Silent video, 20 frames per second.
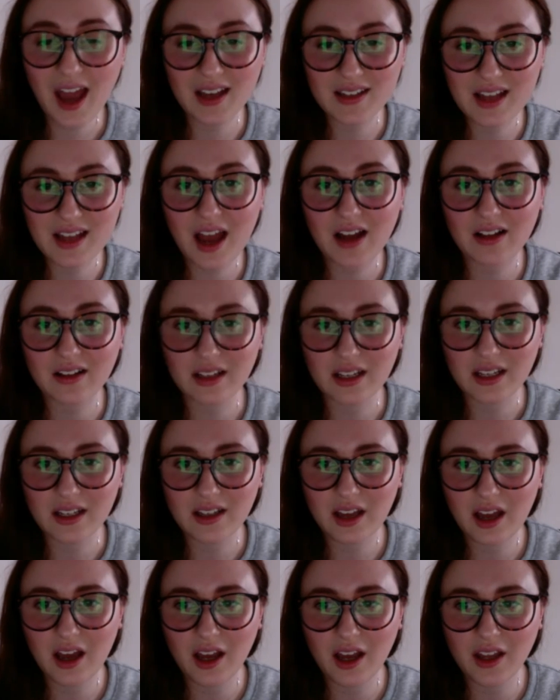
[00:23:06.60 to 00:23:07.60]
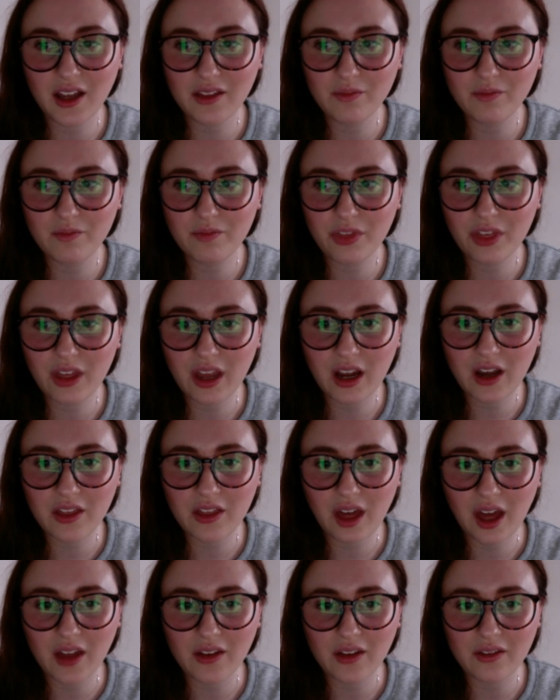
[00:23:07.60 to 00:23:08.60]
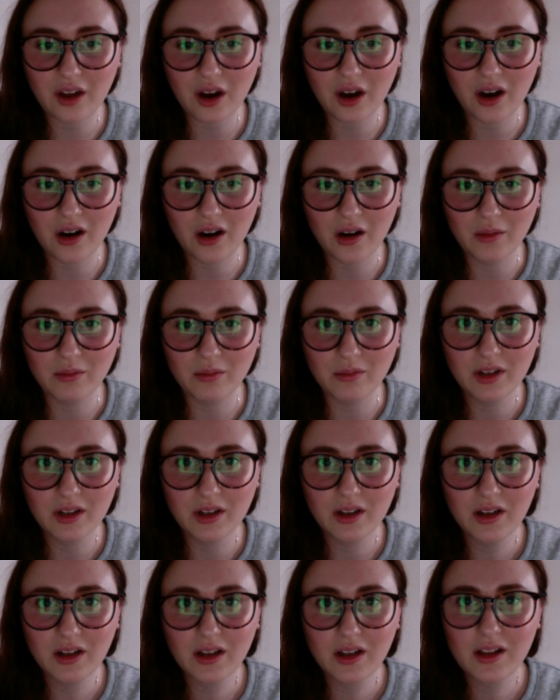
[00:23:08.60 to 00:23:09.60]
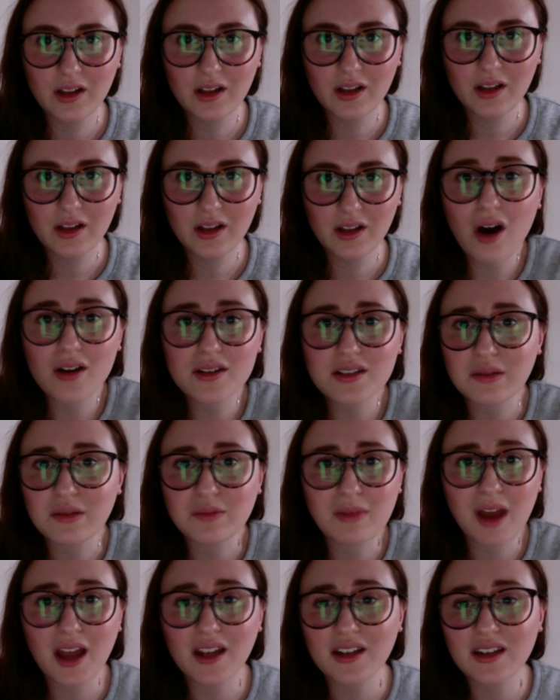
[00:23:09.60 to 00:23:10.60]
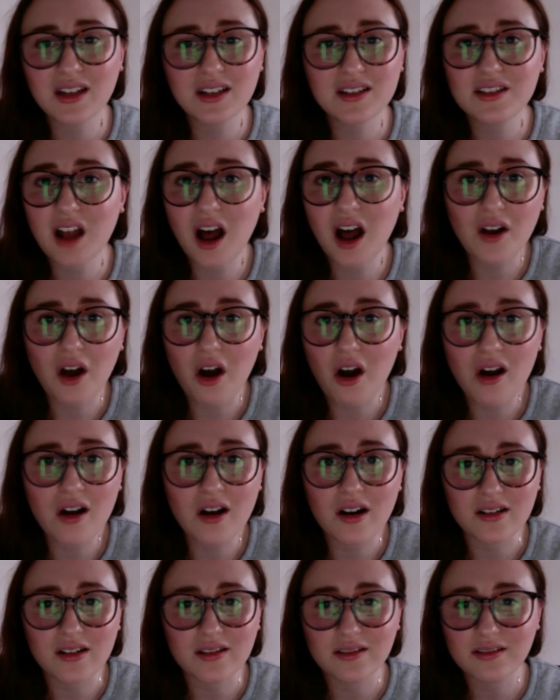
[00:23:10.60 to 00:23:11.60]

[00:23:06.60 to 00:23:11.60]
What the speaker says: exactly. I think that they're awesome and it's not hard.